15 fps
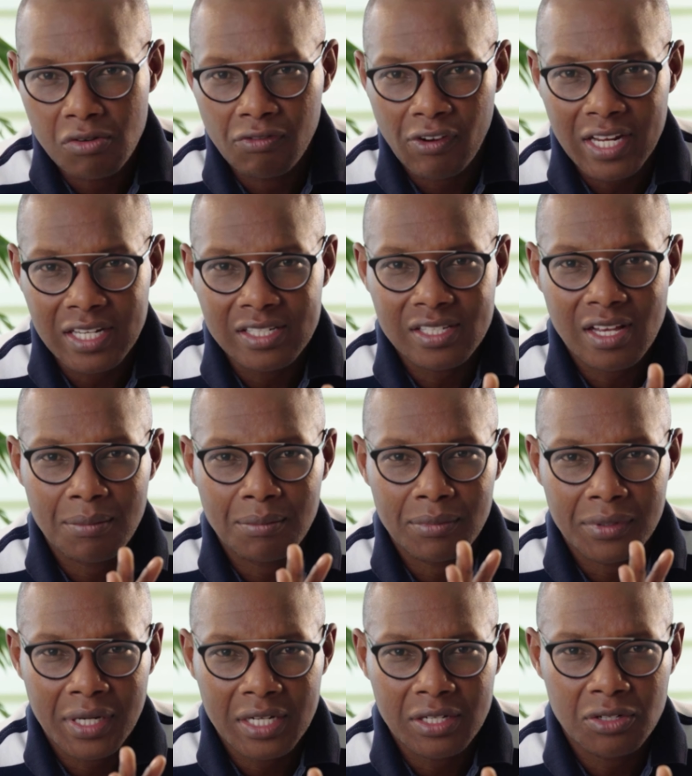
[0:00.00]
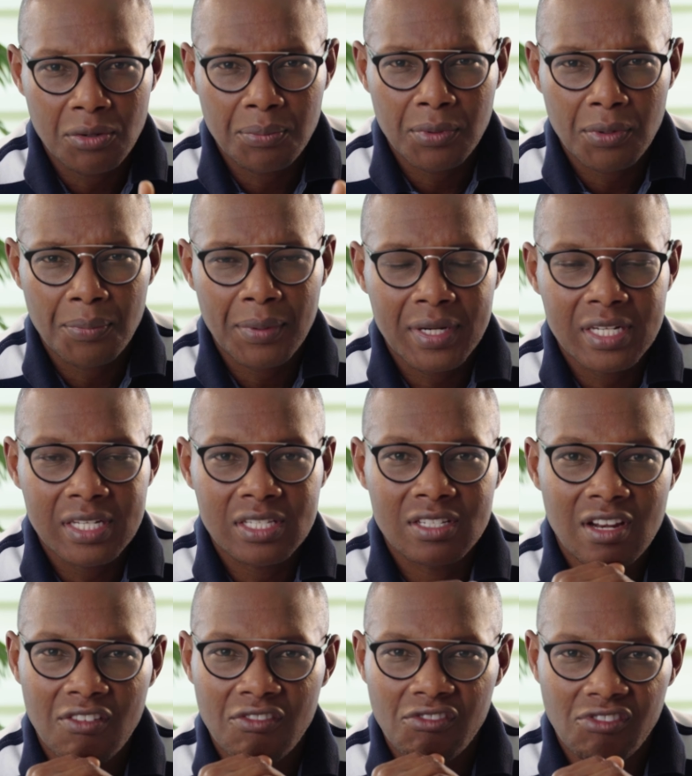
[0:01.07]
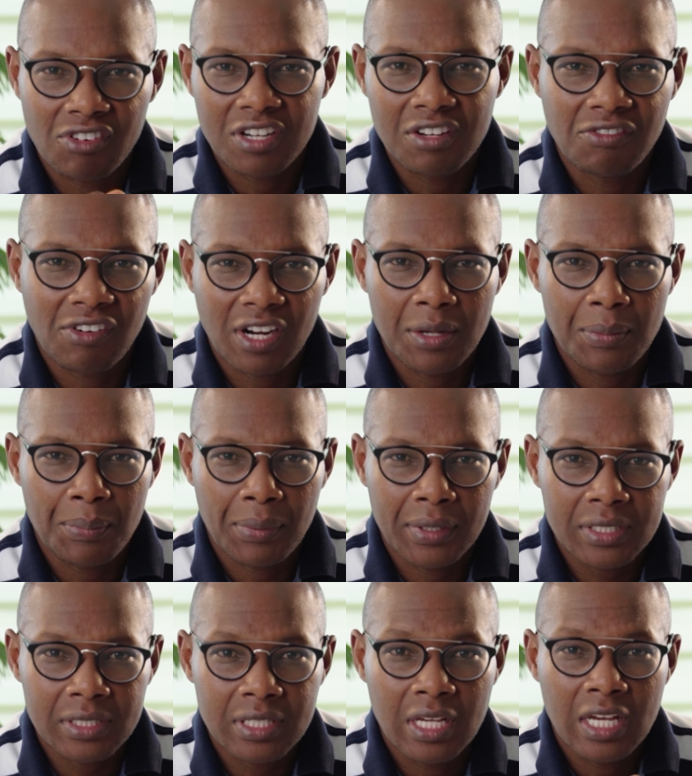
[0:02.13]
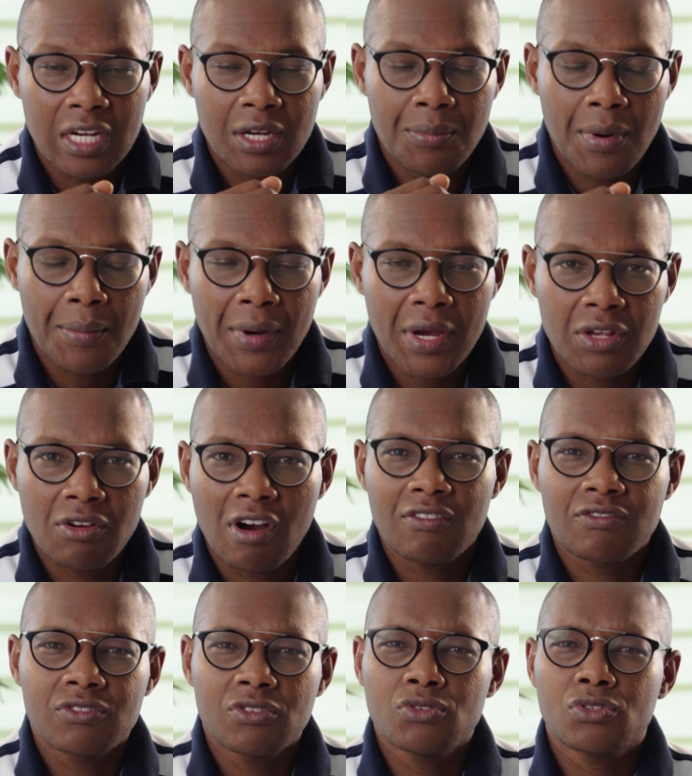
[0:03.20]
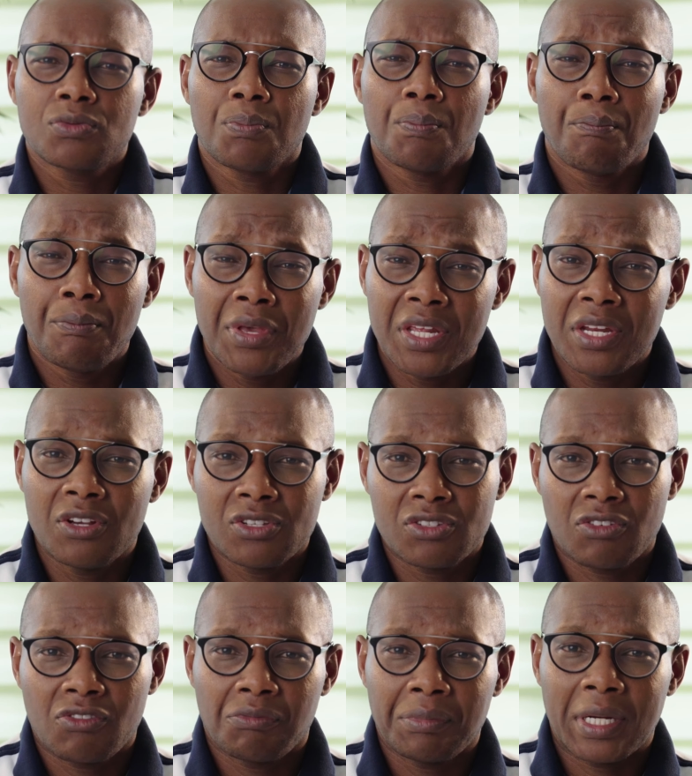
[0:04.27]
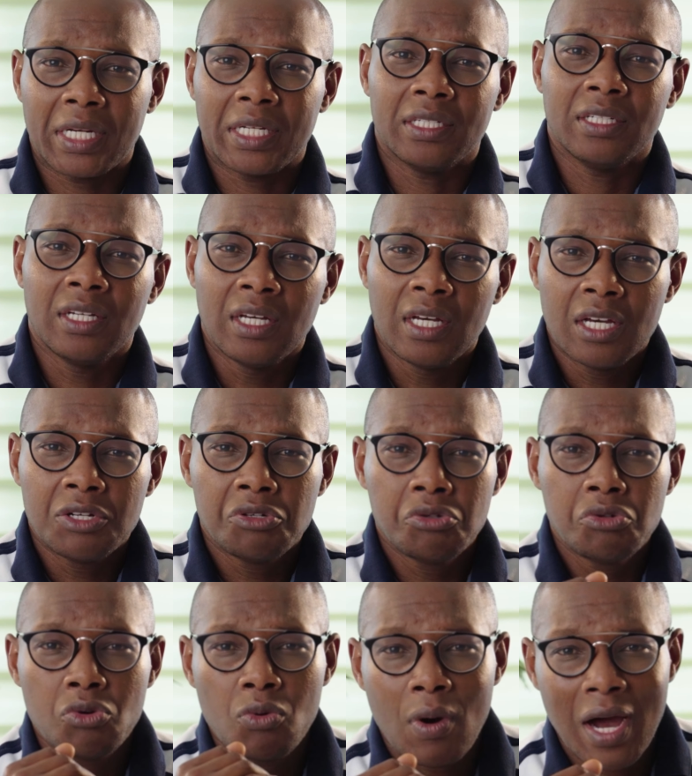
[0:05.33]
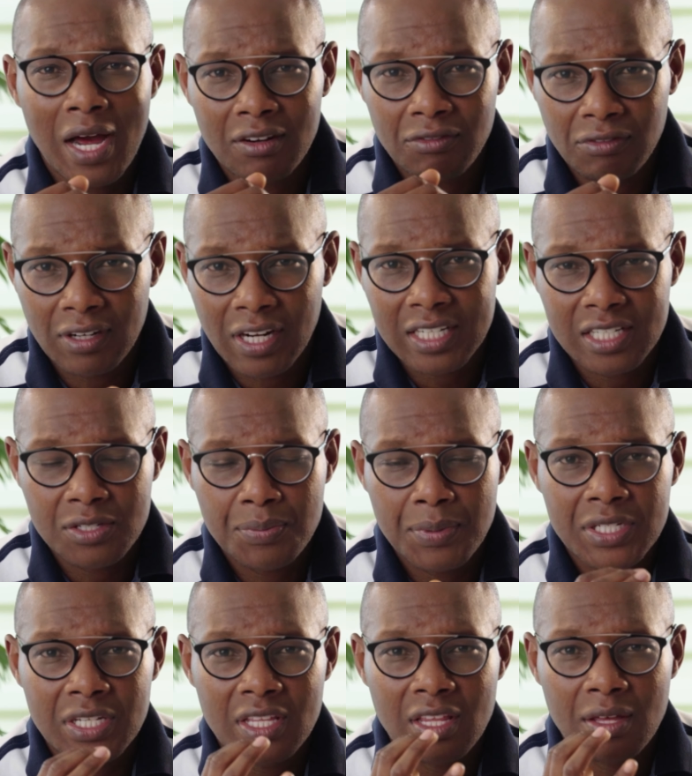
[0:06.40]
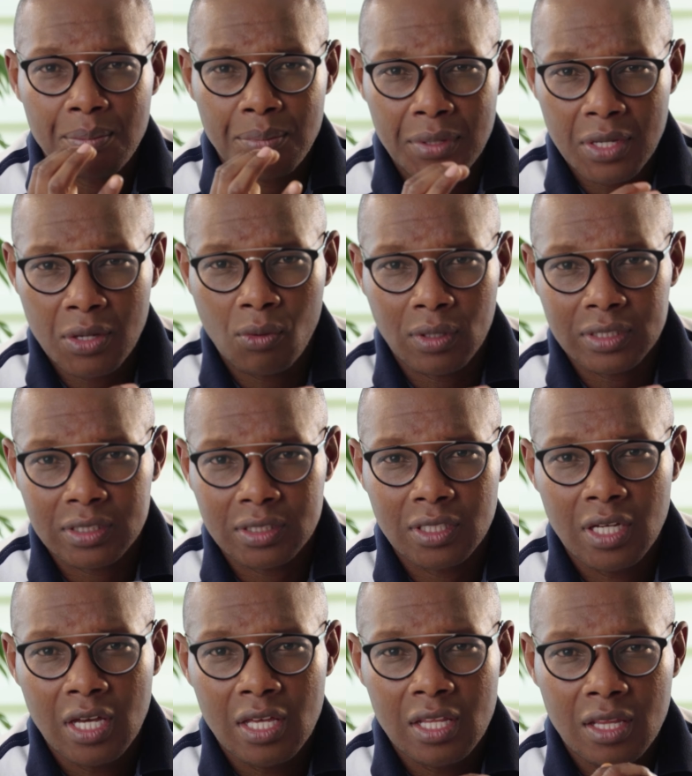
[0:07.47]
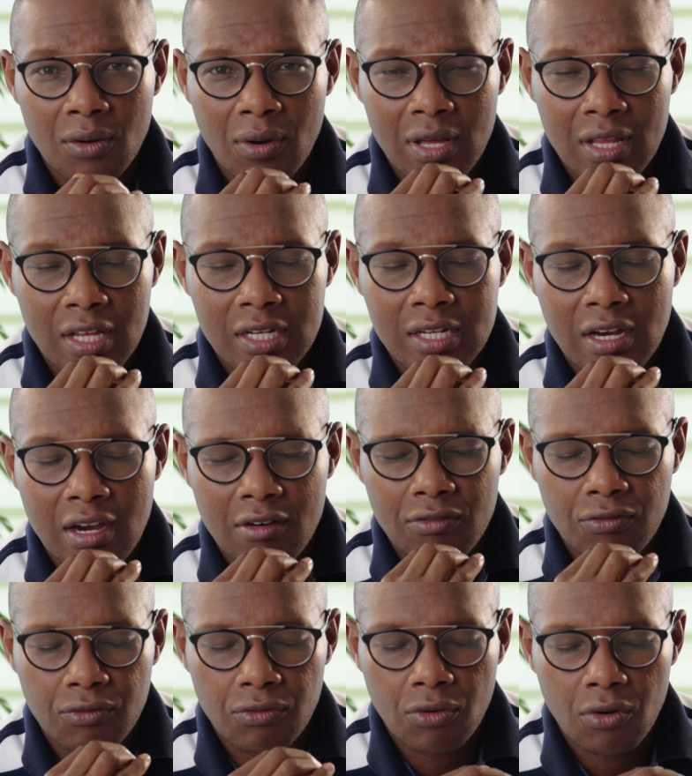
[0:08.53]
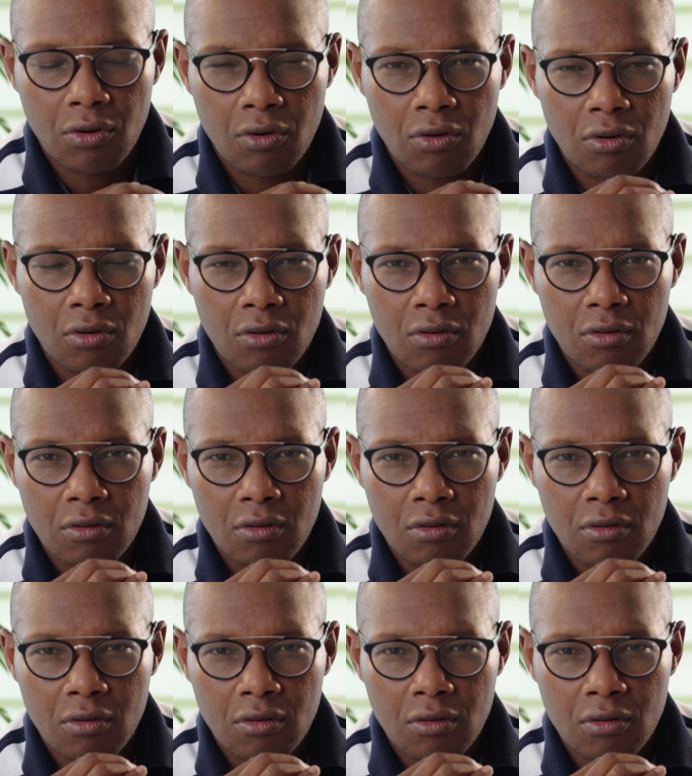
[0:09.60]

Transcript: find some rental properties in a very funny place. Remember, you have used millions of money. To do one flat, especially the big ones, the one that are 4